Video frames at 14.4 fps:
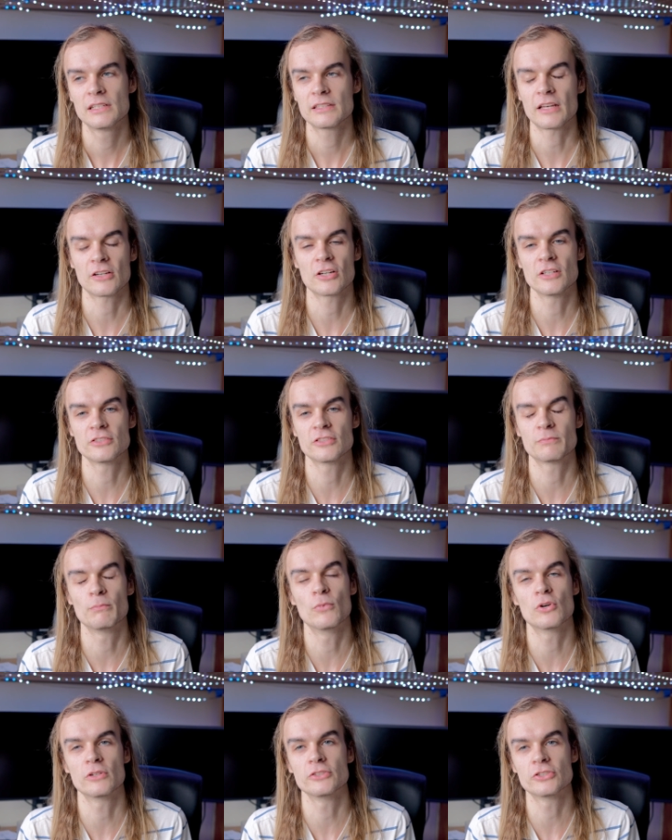that causes
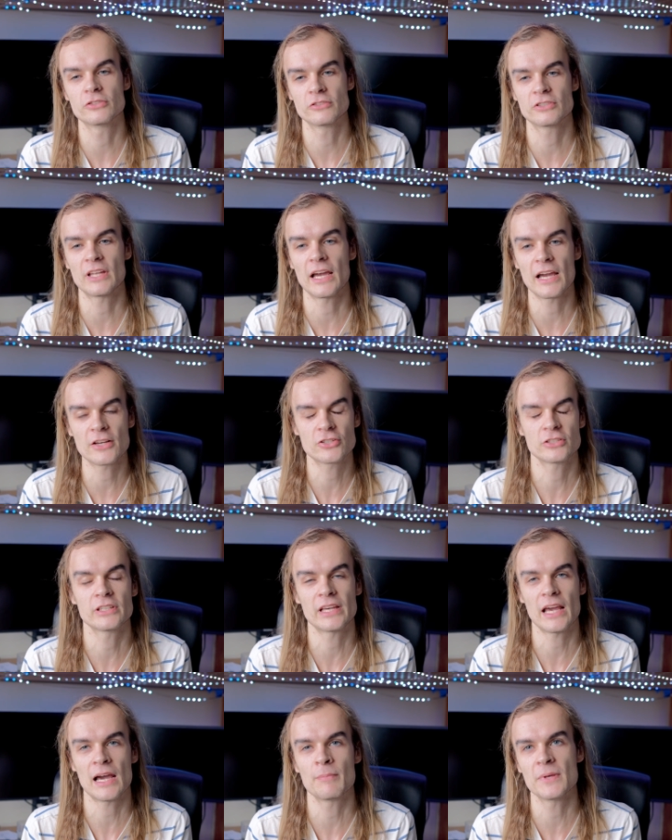more endurance to actually
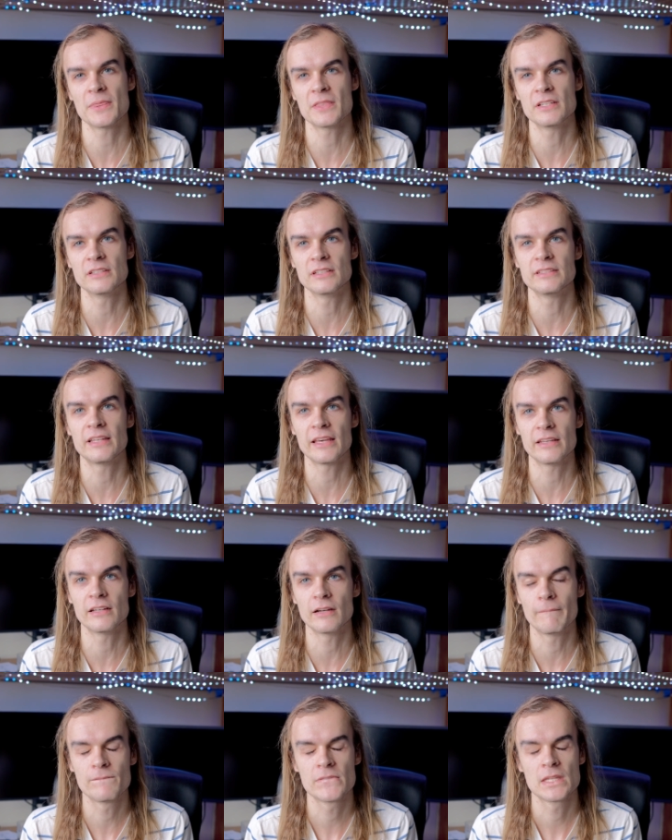happen than the
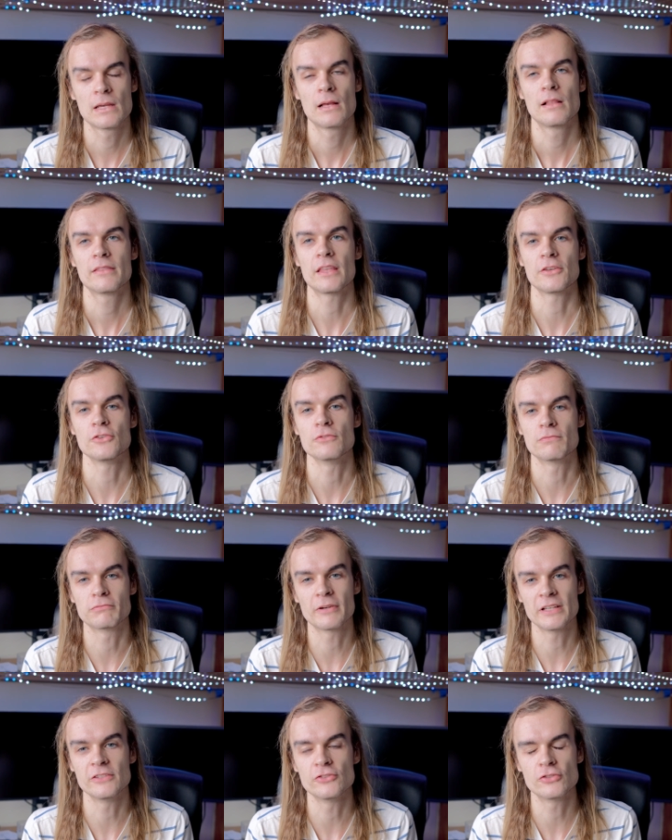data that you've
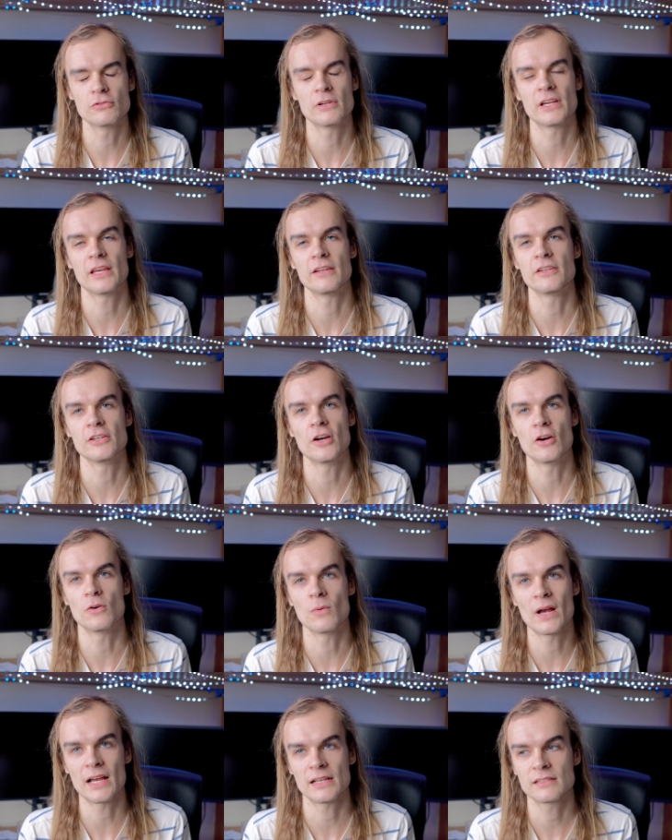written to it in the
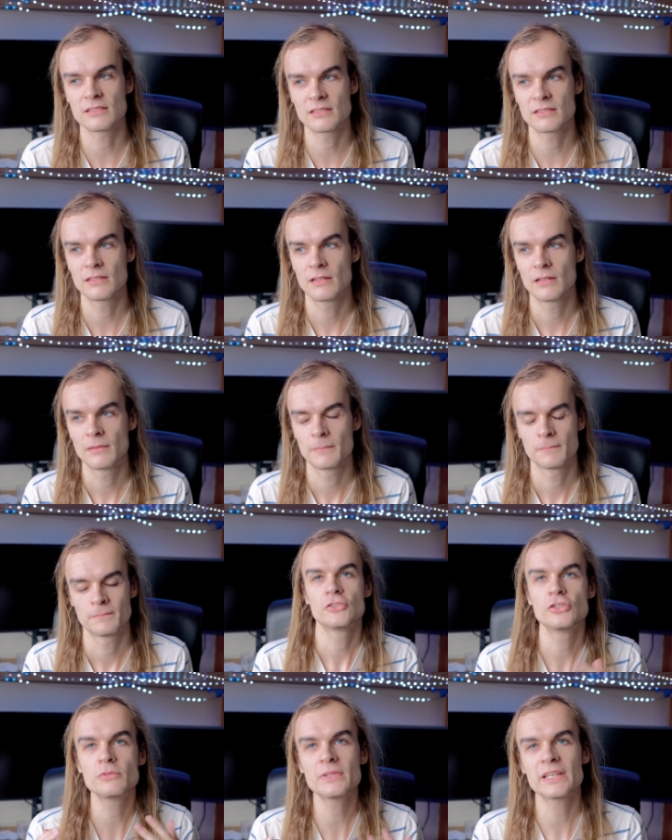OS.
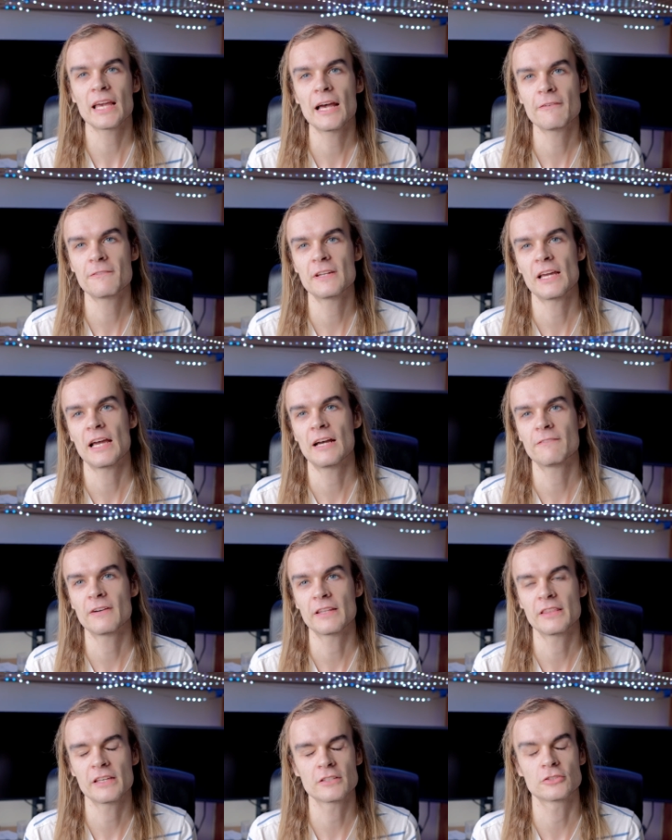Doing half and half I
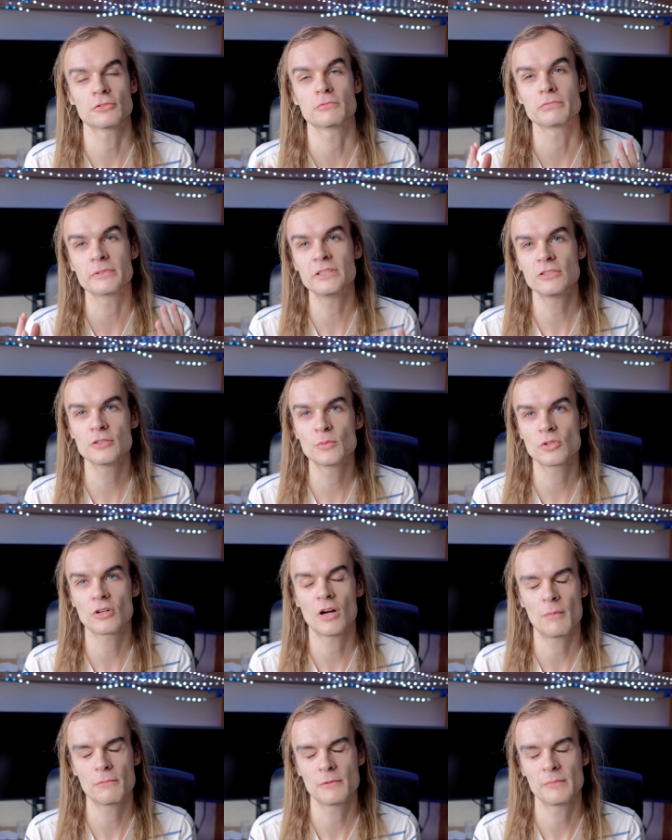think is a reasonable
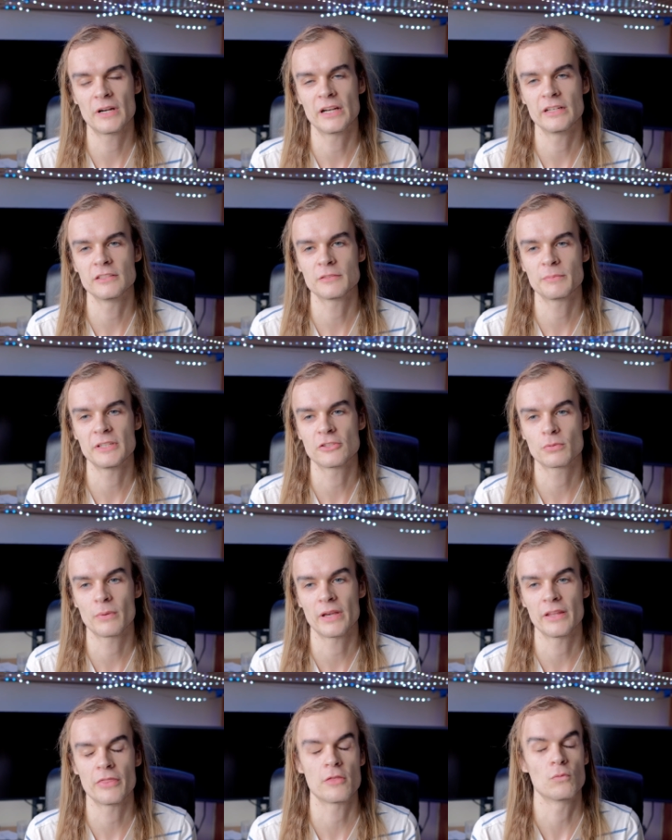compromise
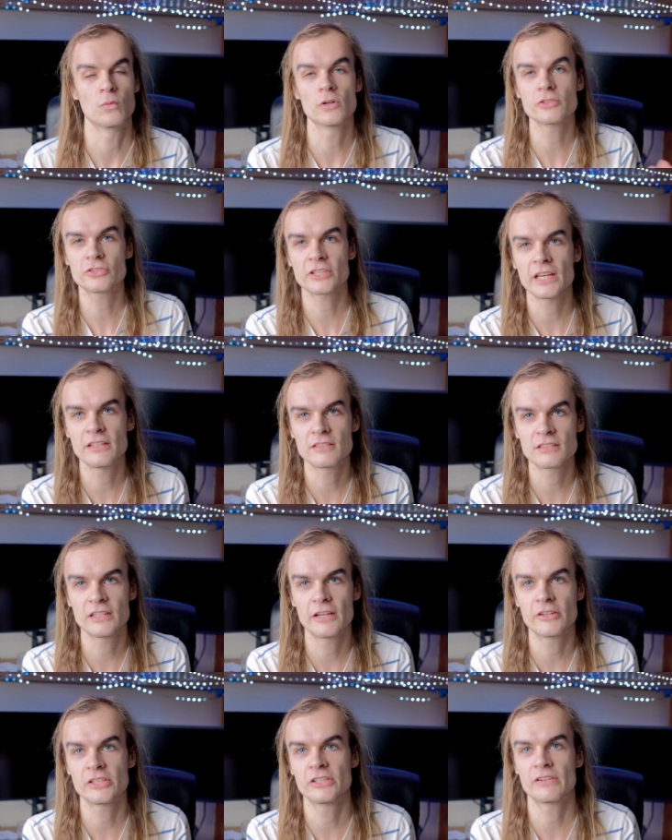between the worst case
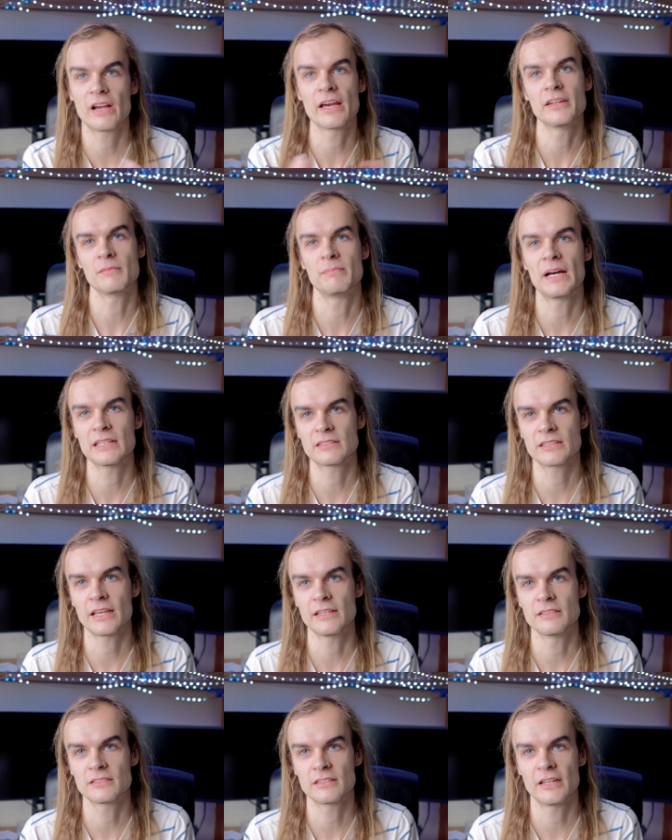scenario and the best
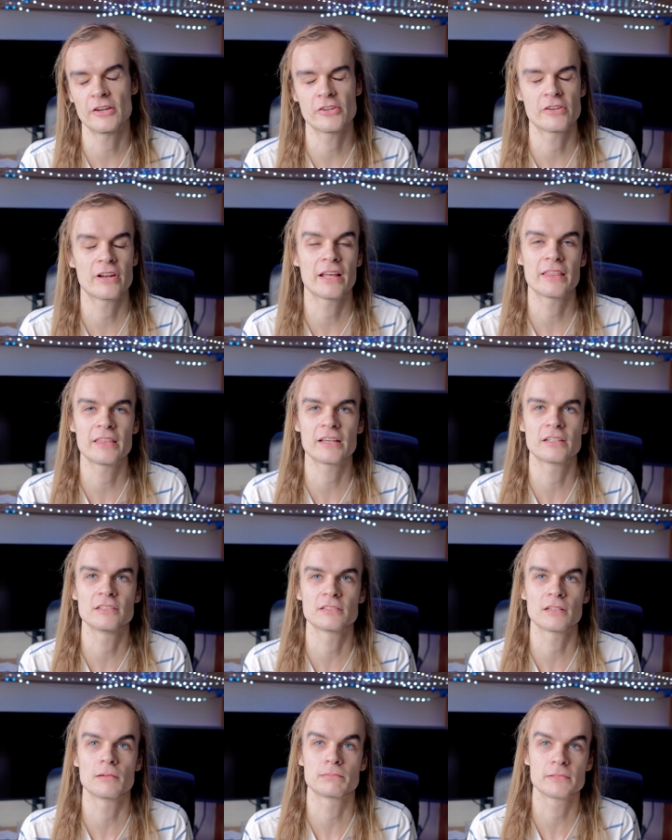case scenario and I think
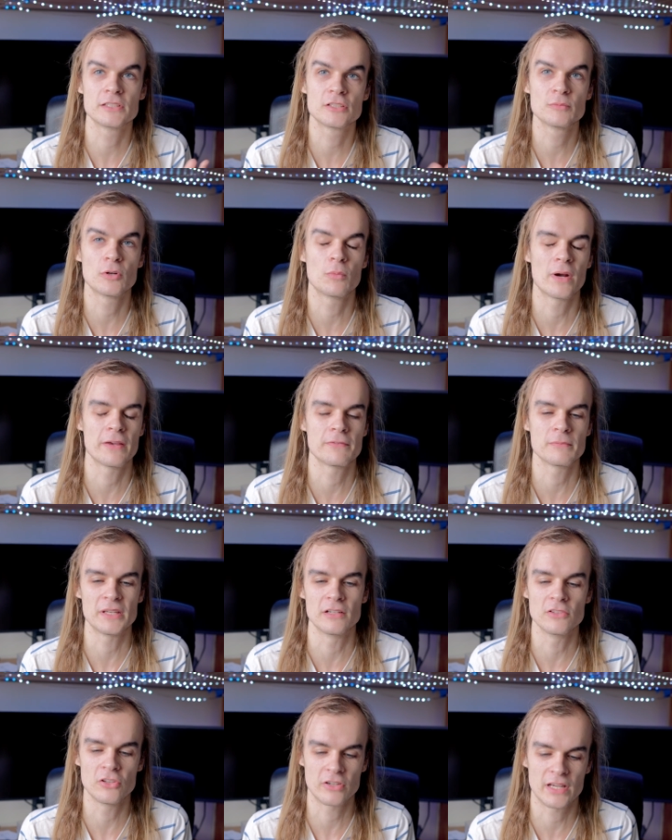is a reasonable way for me
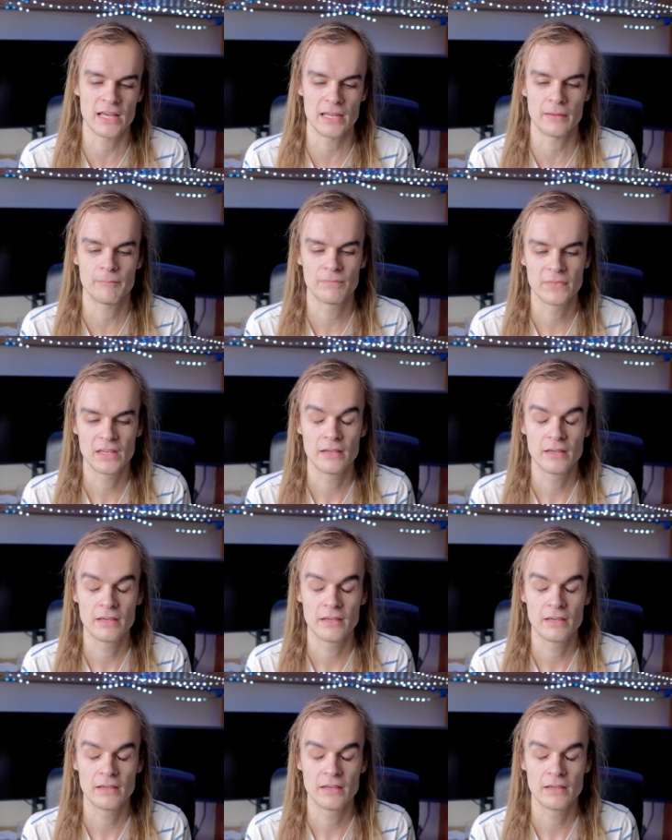to look at it.